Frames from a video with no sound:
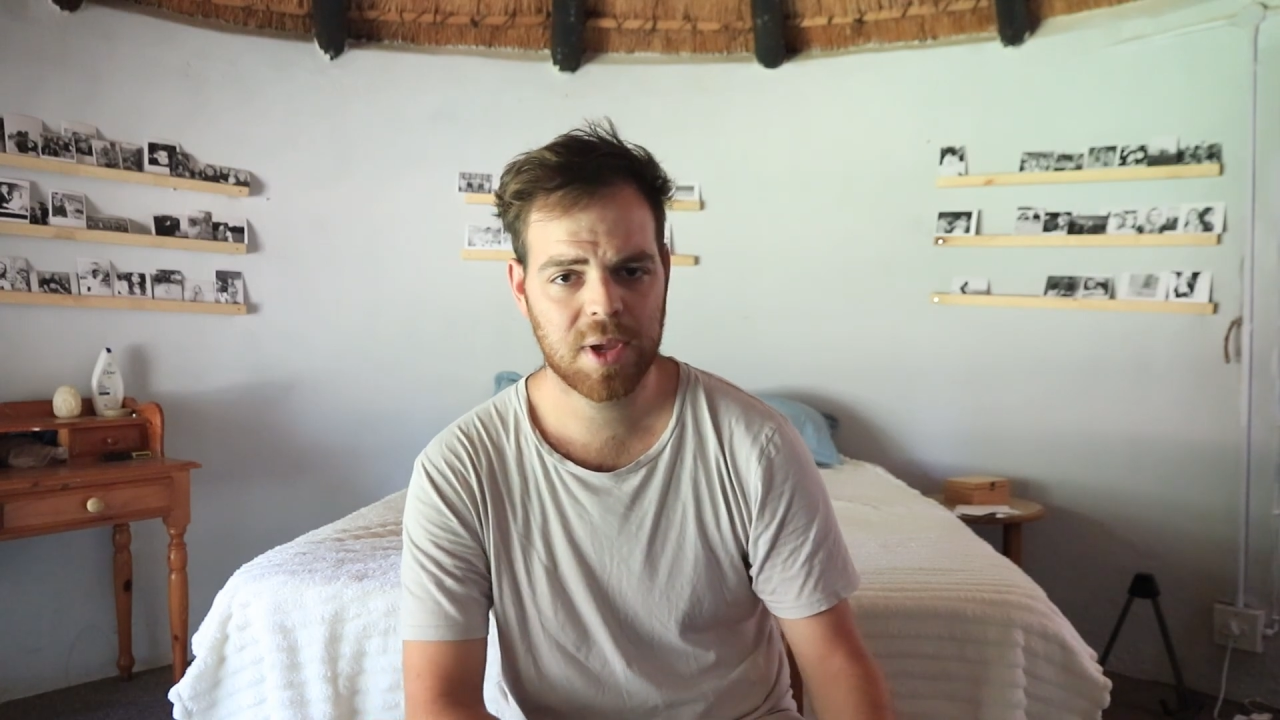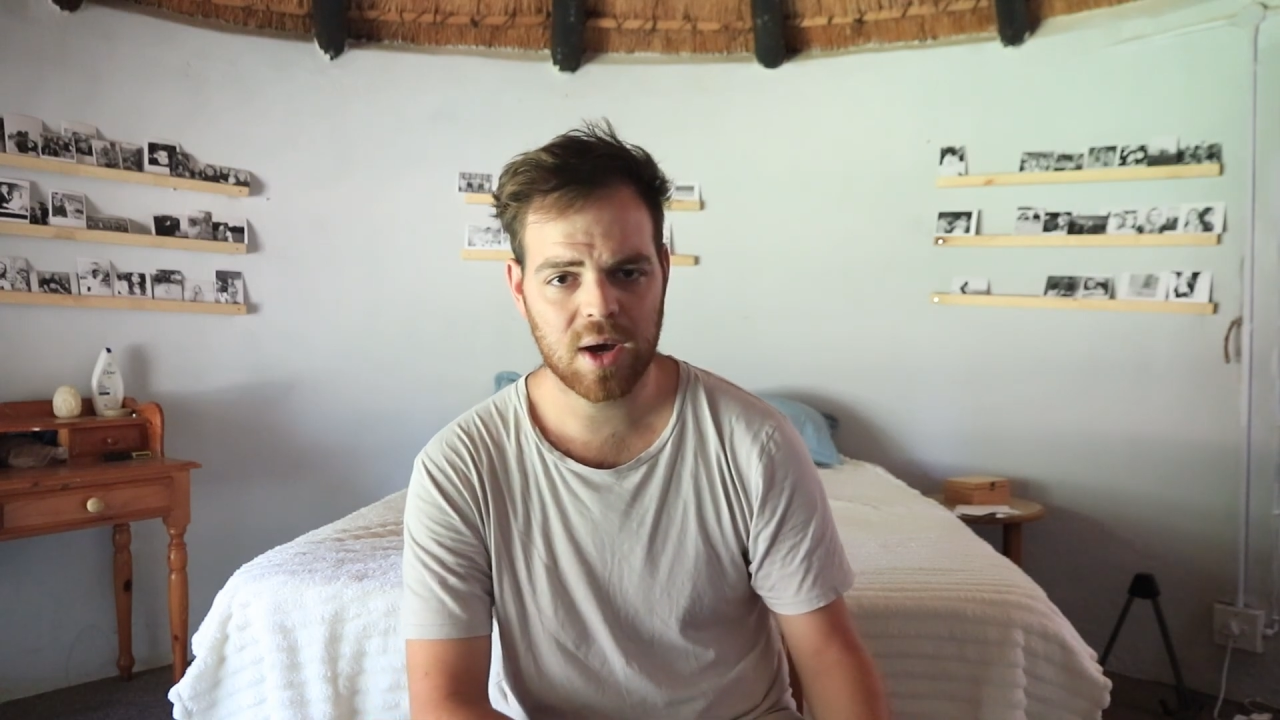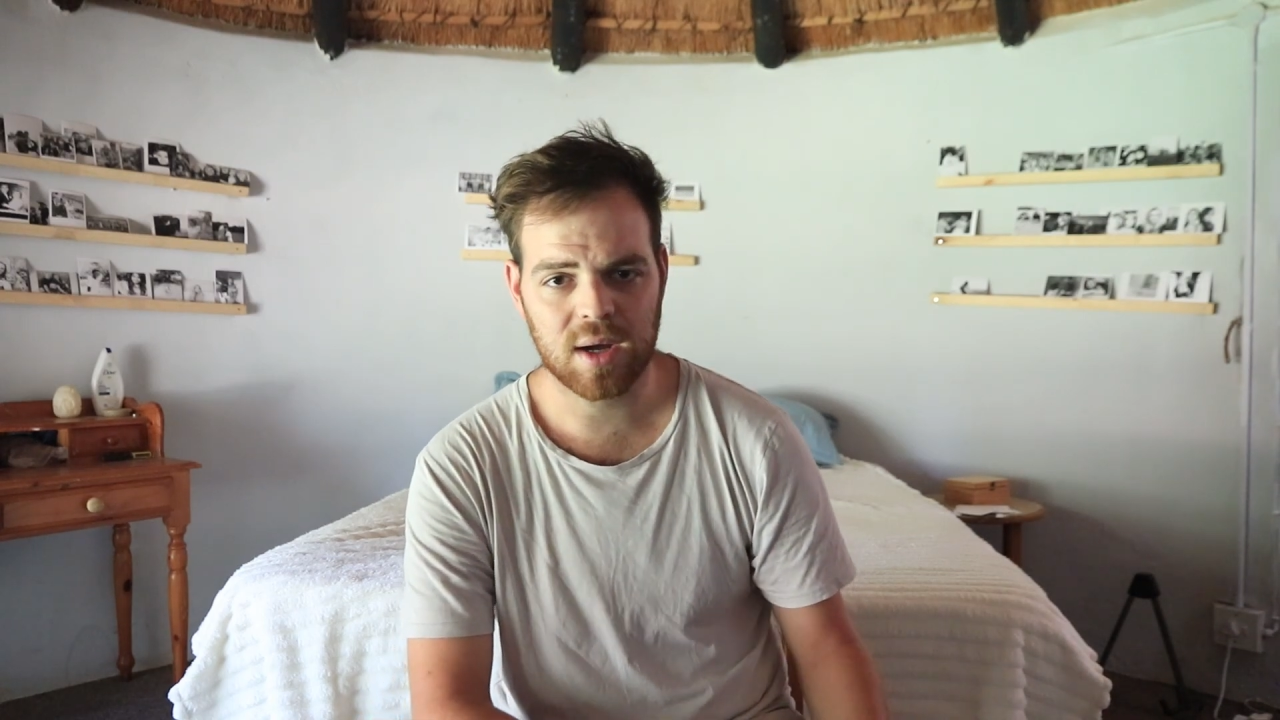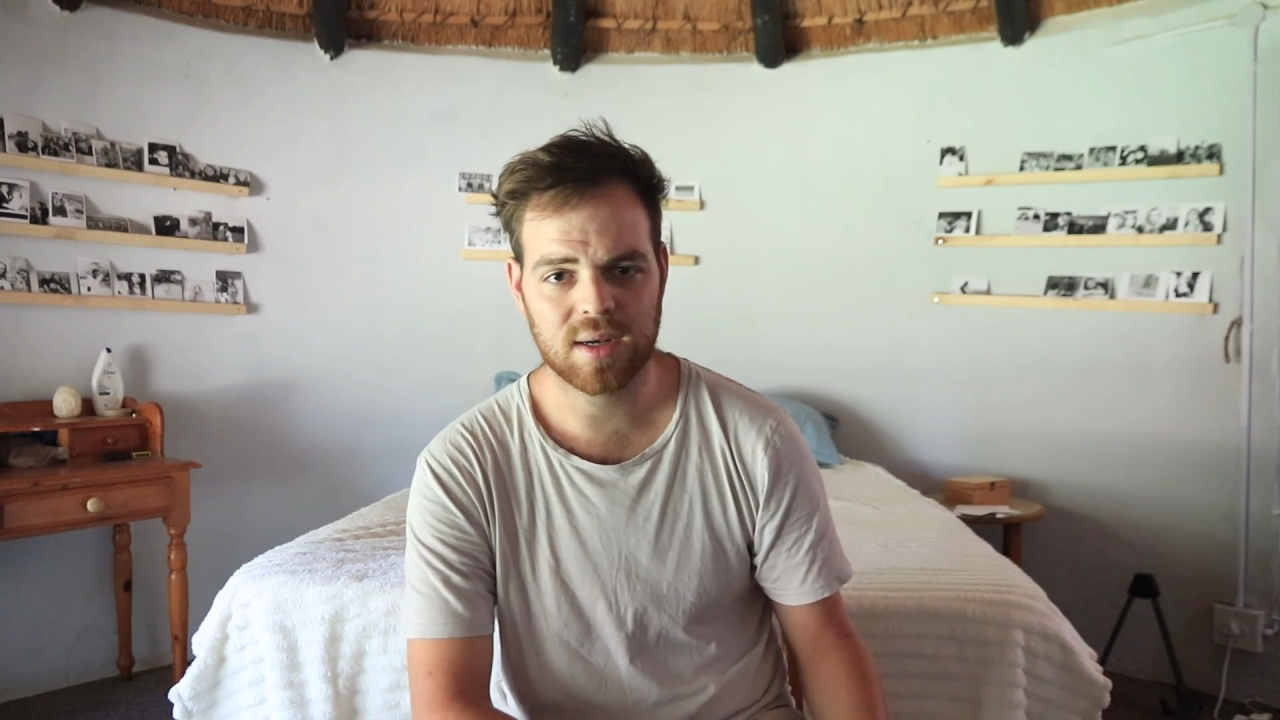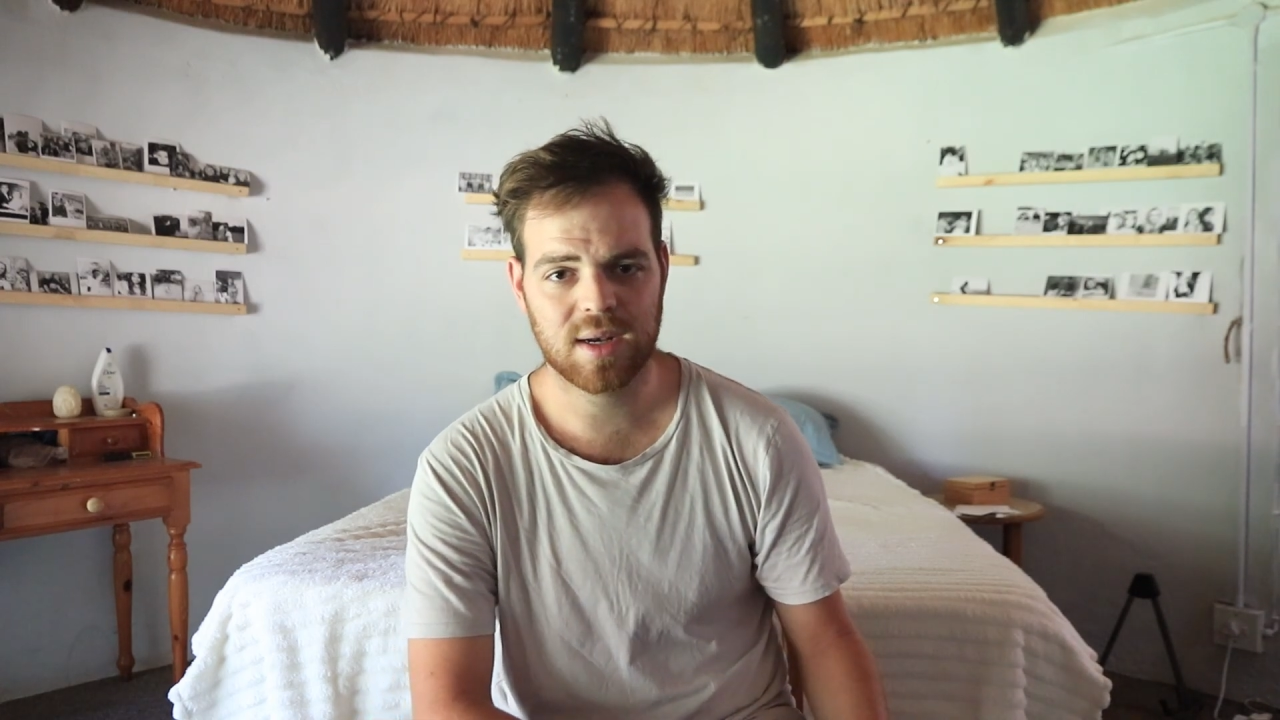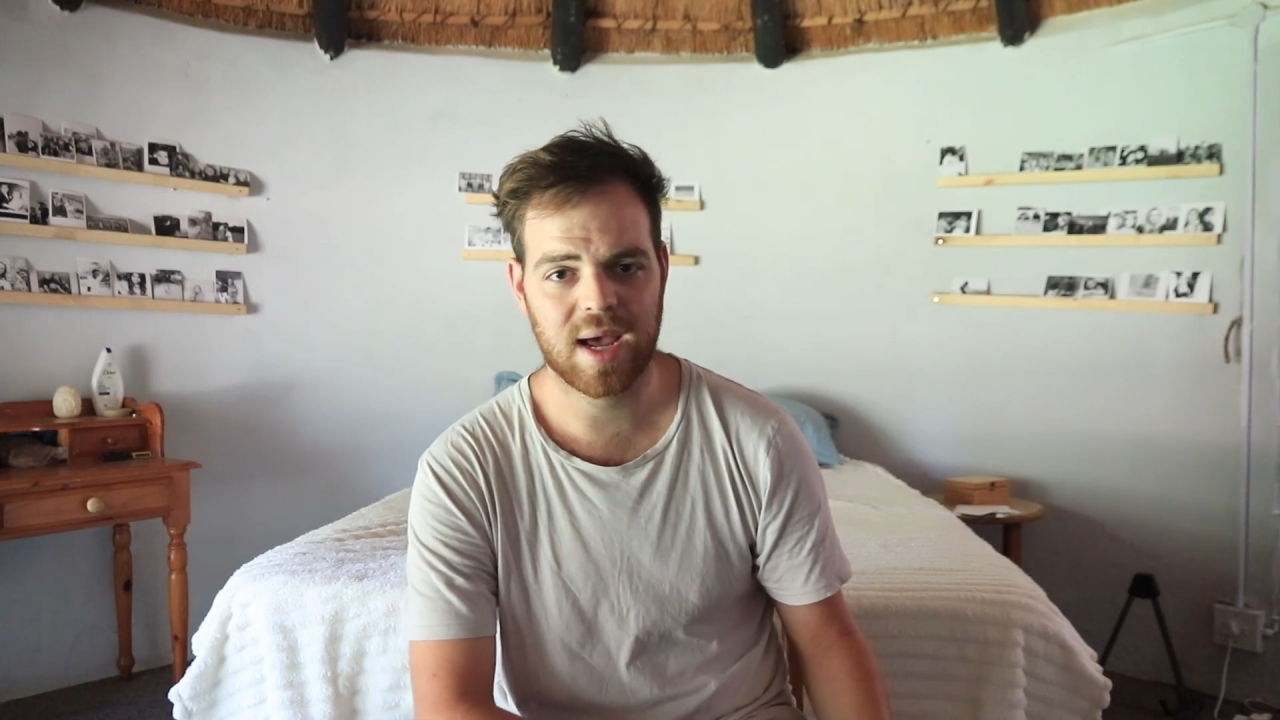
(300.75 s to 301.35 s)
me on